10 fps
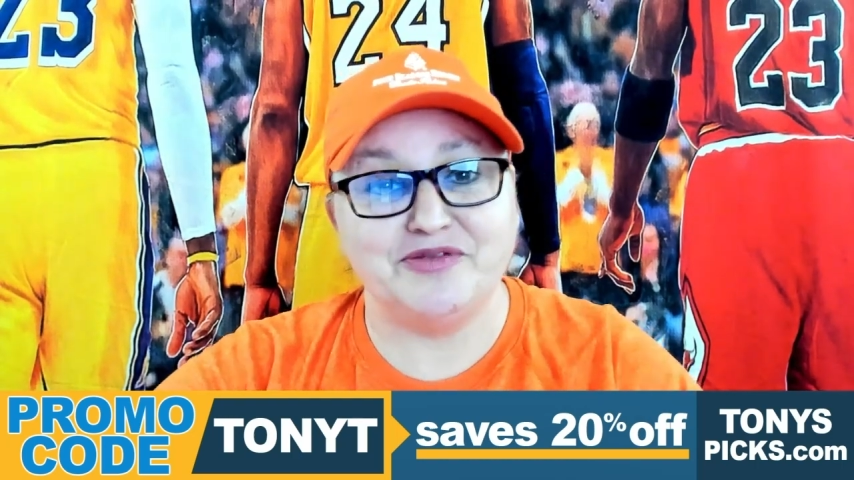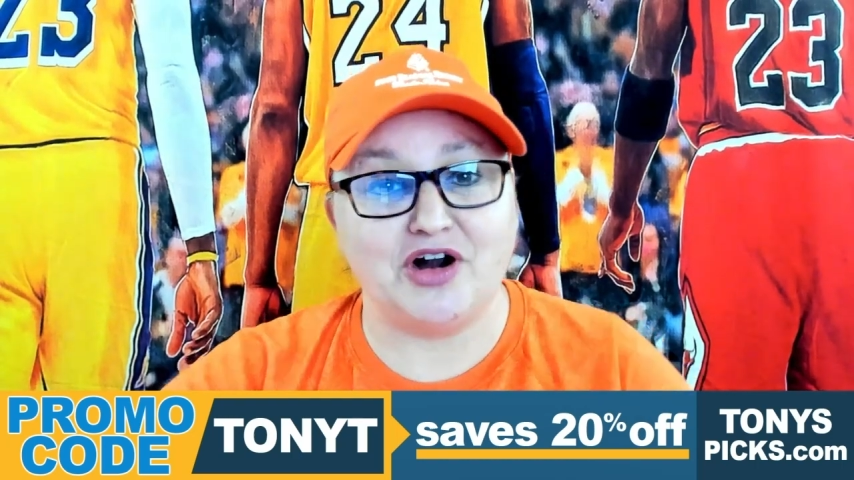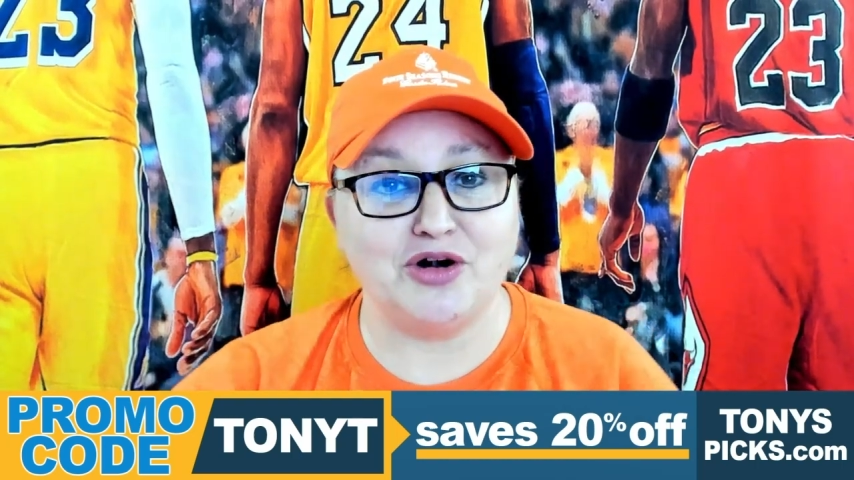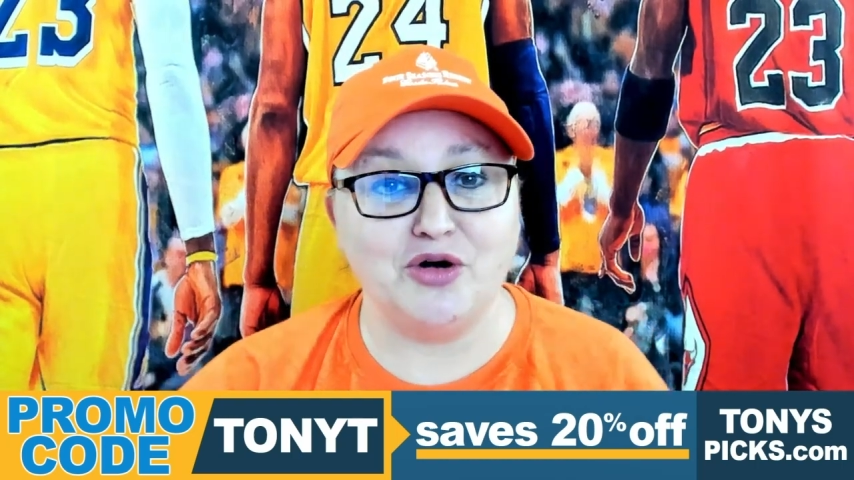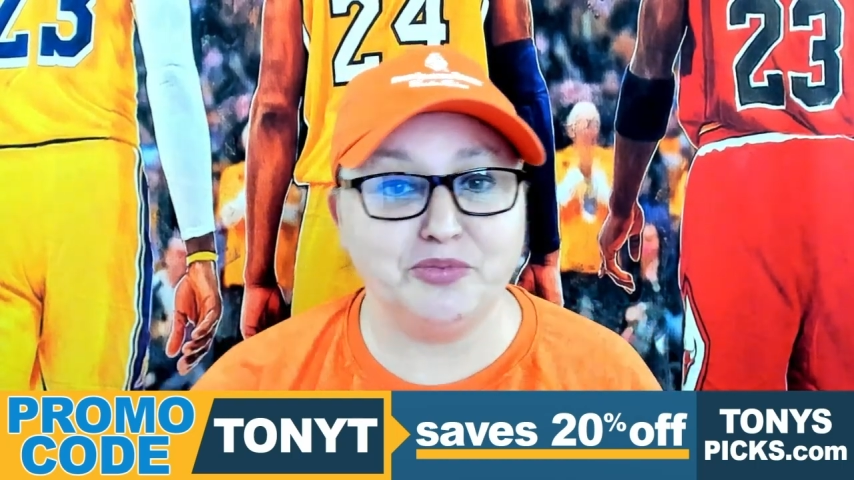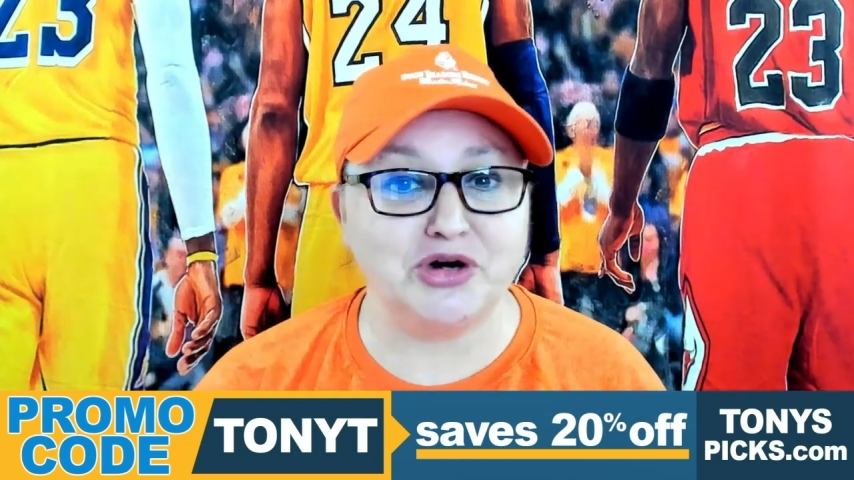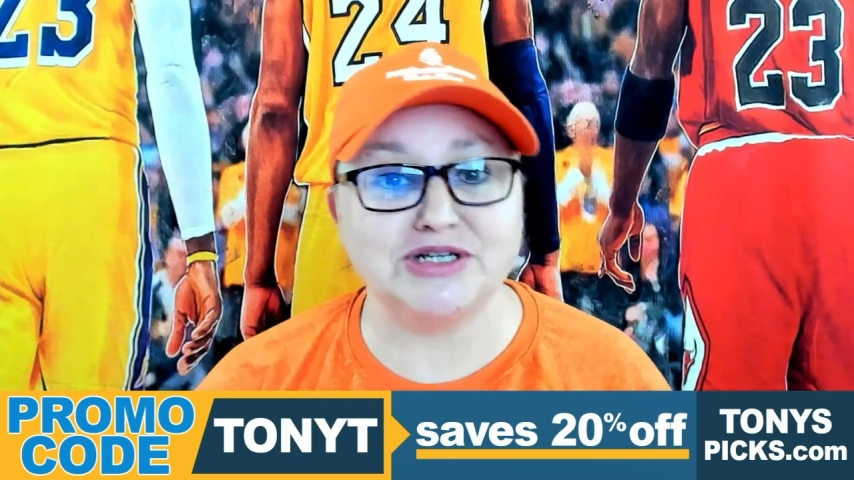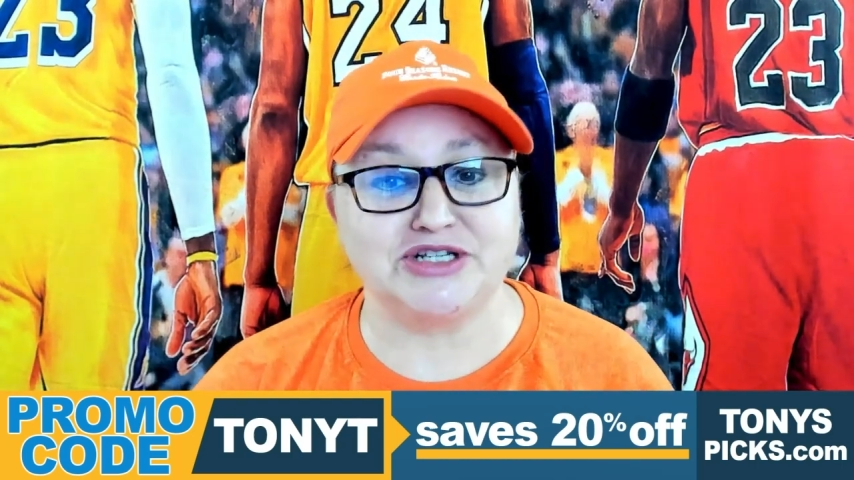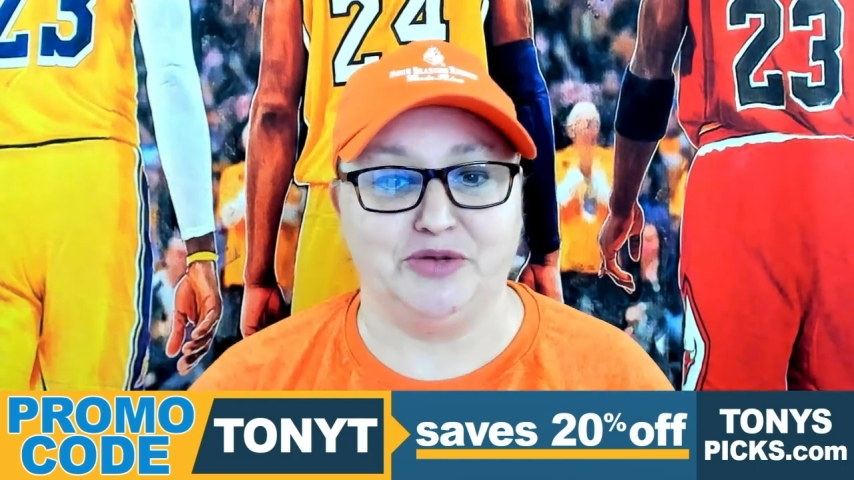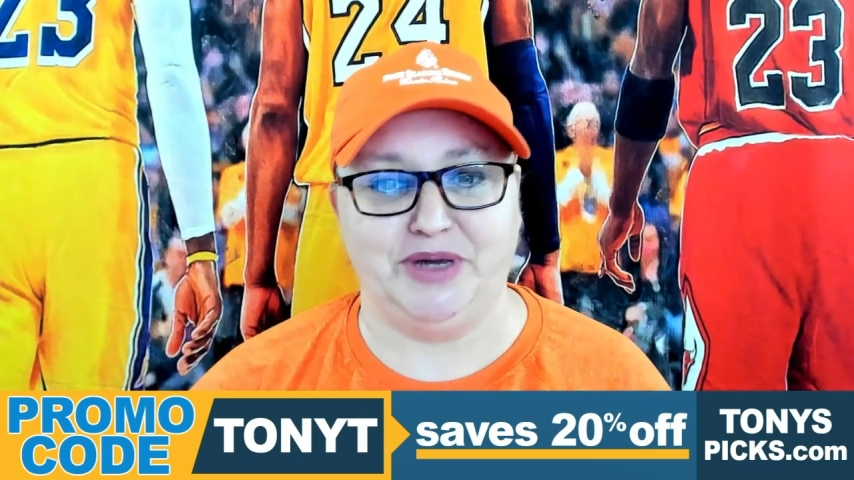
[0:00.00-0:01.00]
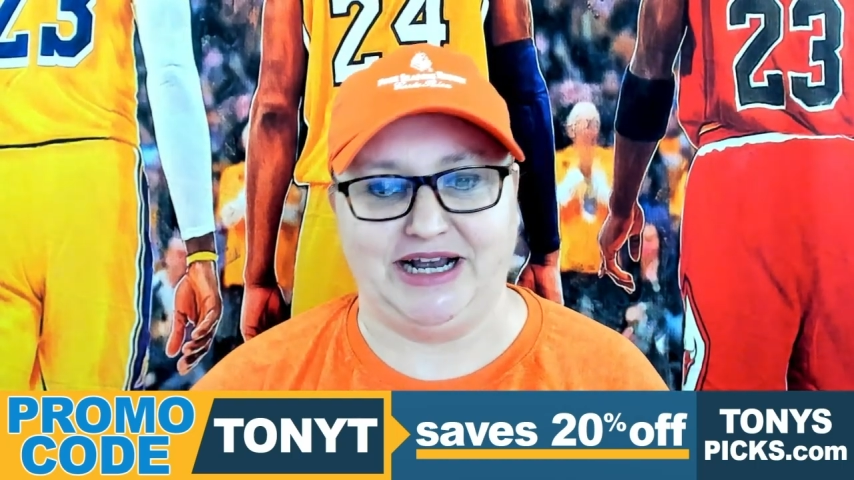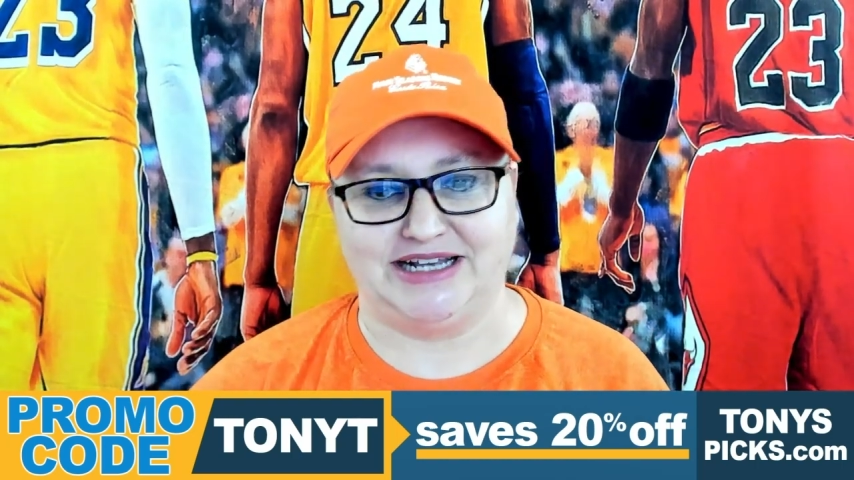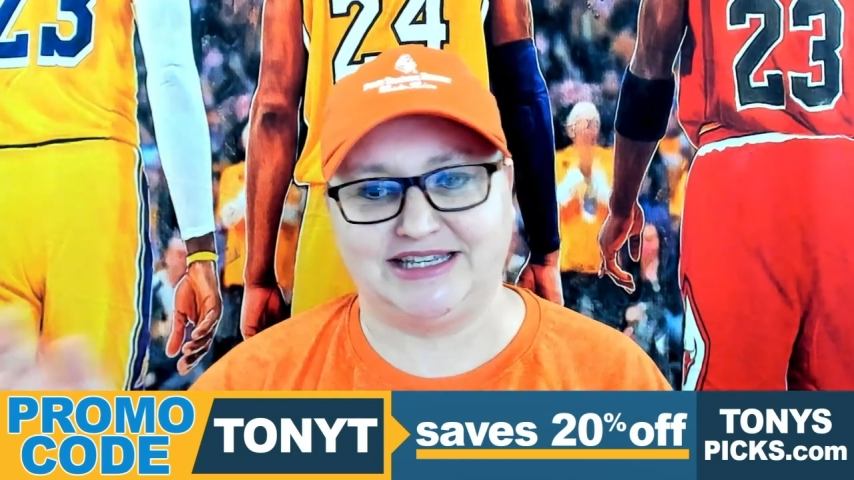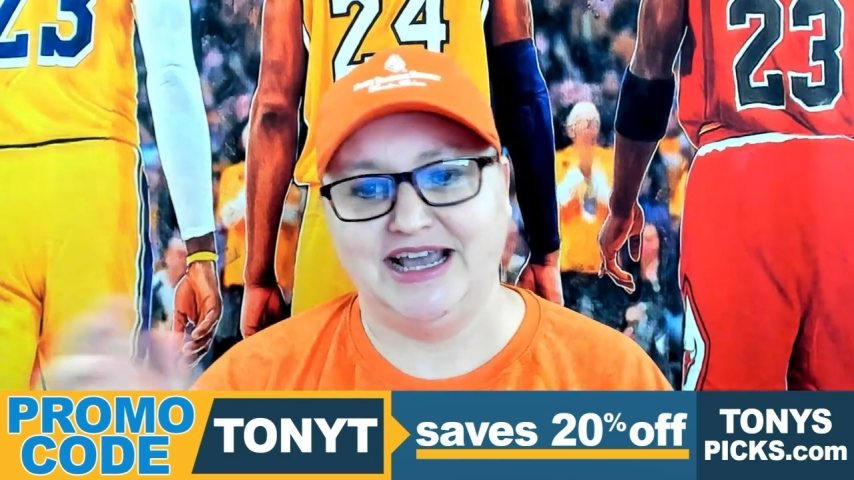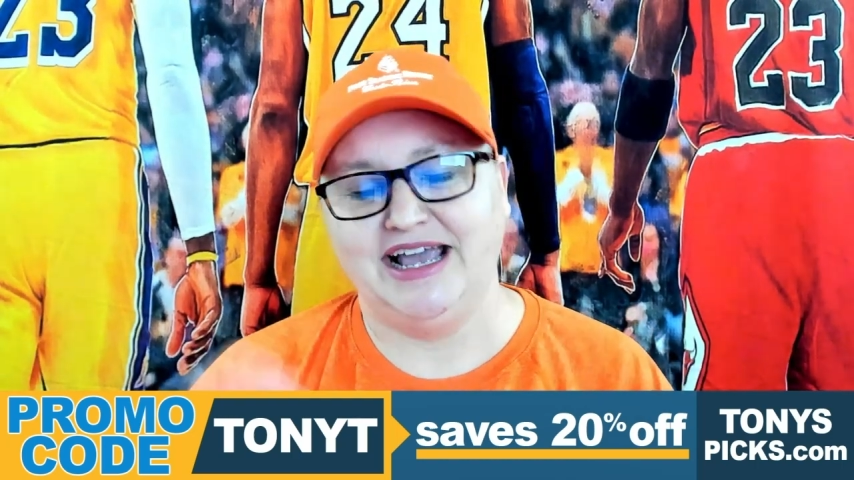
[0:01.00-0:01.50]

our own personal picks.